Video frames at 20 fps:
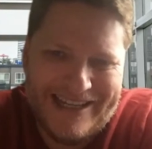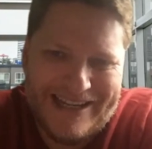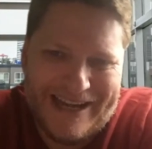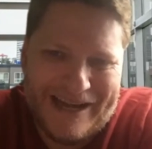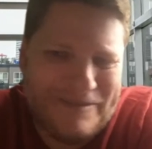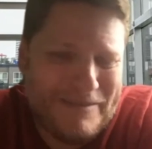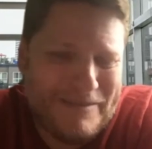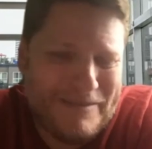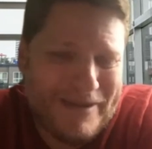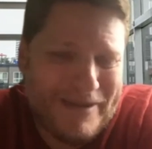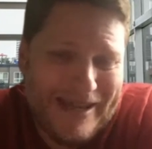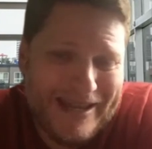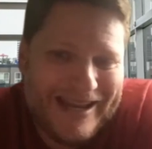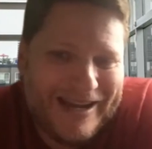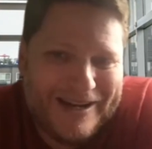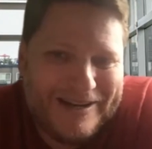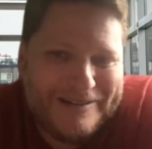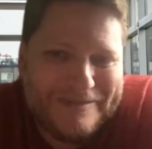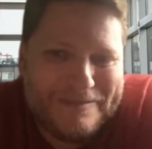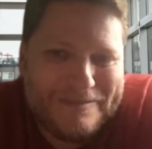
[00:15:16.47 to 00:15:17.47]
I mean,
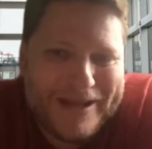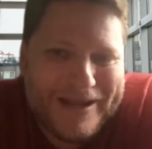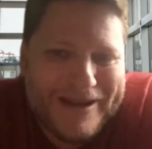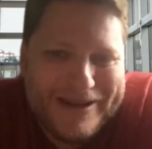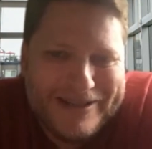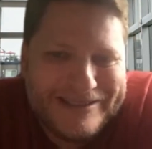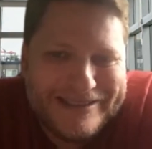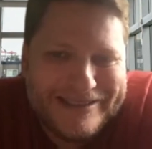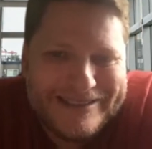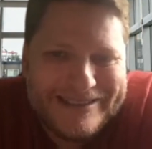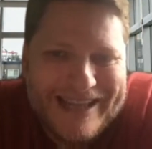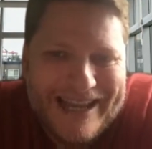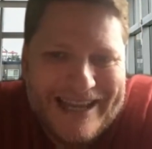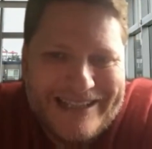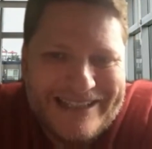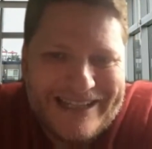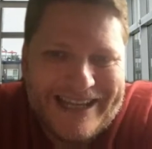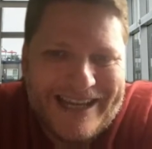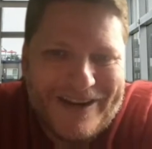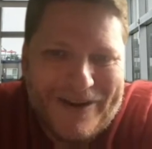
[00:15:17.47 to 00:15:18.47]
because
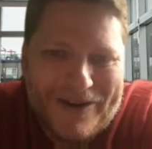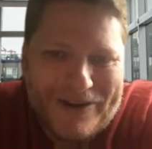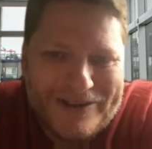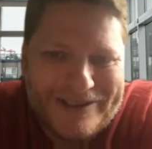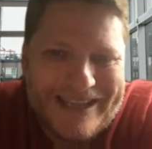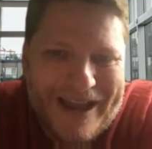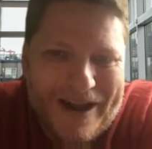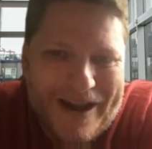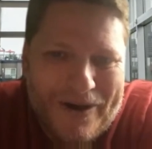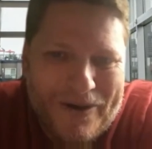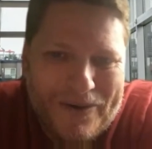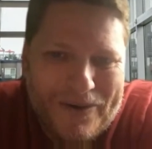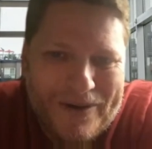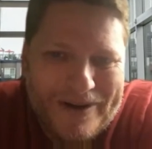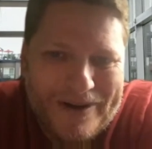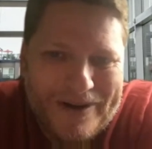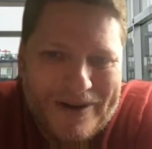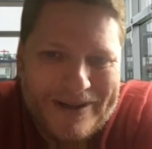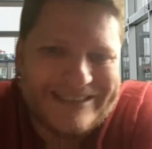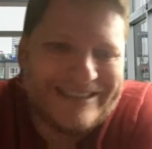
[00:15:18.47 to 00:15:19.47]
data cannot tell
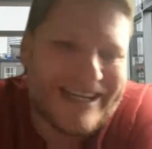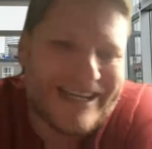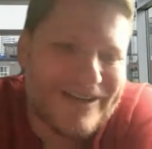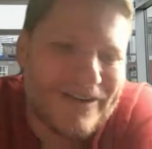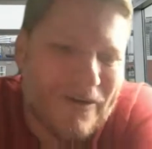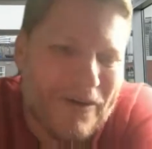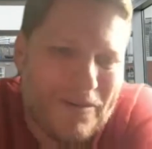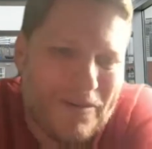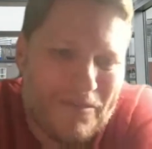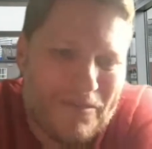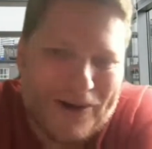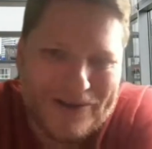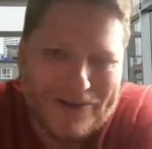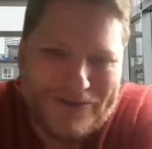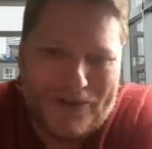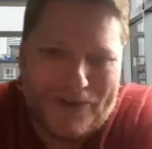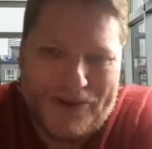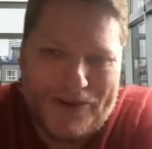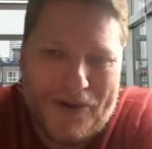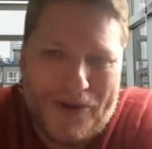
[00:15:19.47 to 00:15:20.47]
signal apart
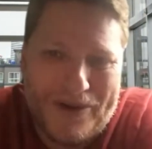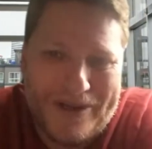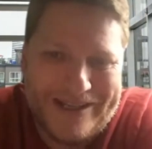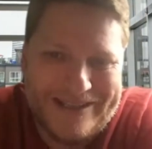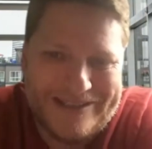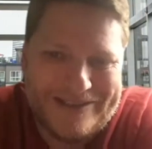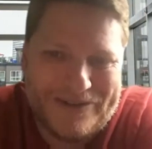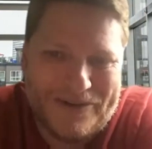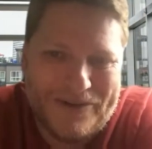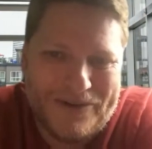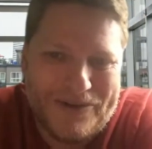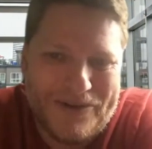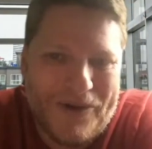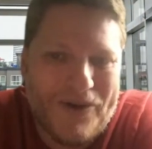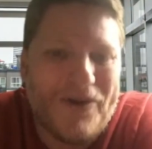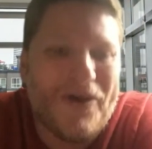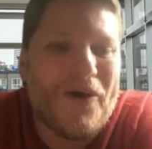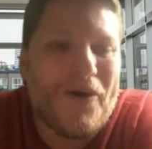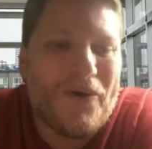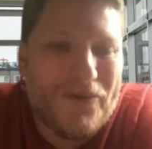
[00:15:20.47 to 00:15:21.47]
from noise, so you don't
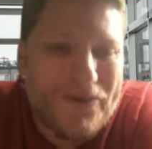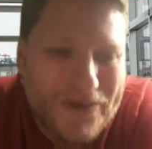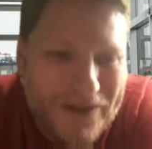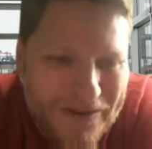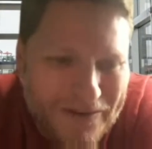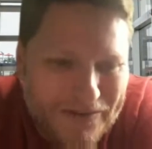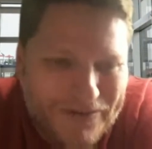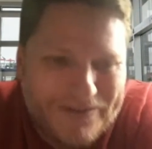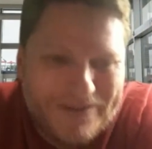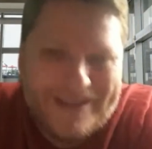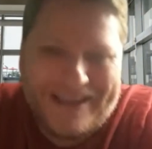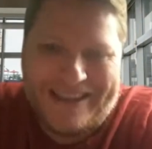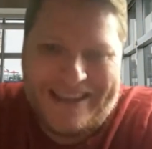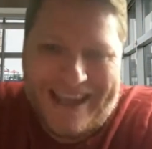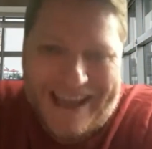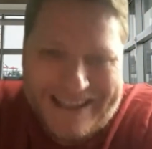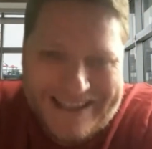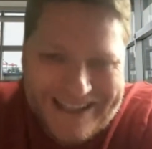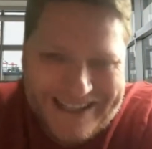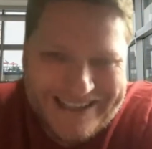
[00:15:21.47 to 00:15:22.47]
know if the
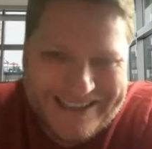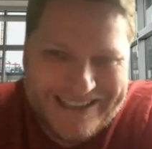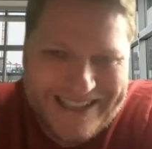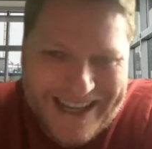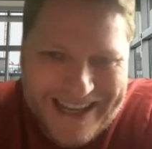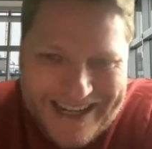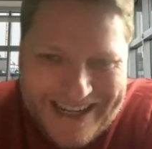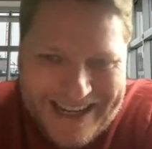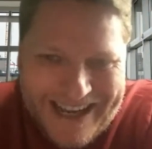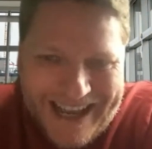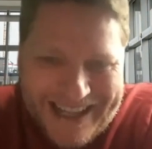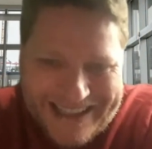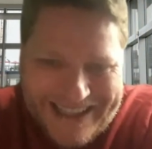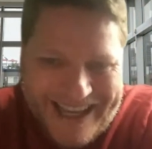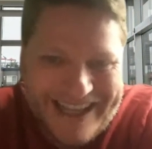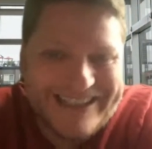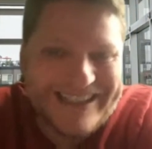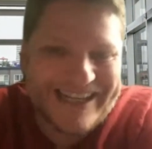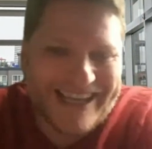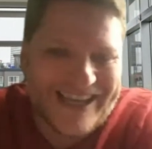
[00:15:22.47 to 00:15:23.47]
data is dirty. Data
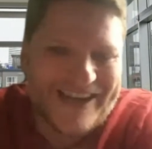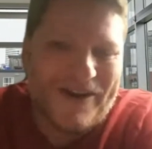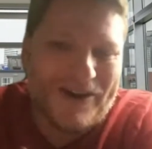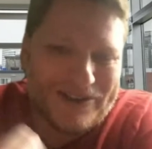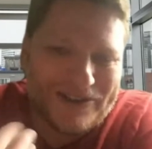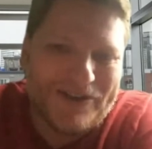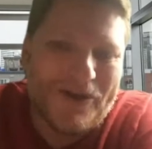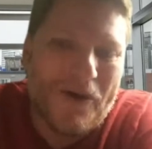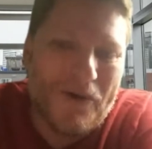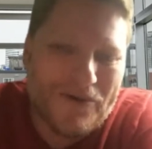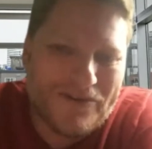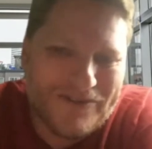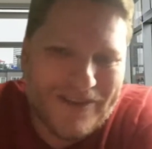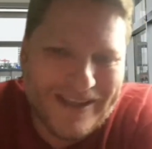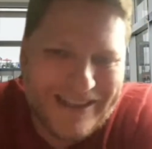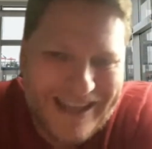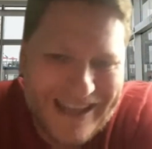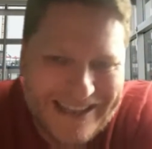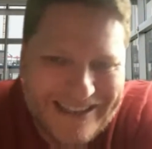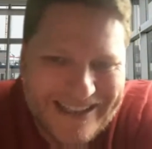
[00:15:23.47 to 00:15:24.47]
cannot know if the
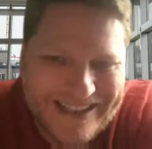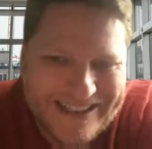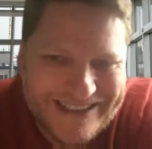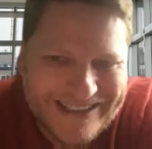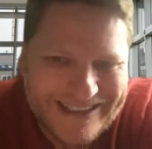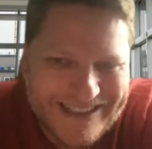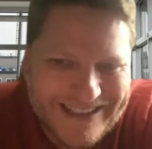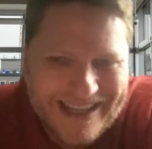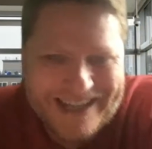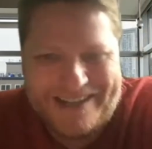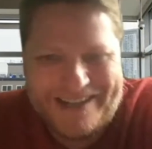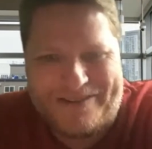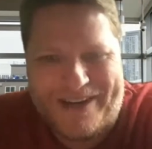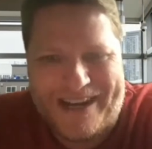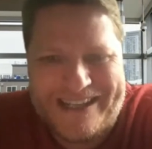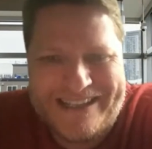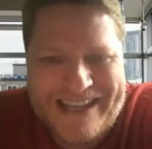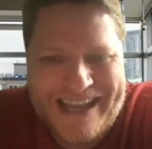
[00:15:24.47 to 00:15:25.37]
data is dirty, right?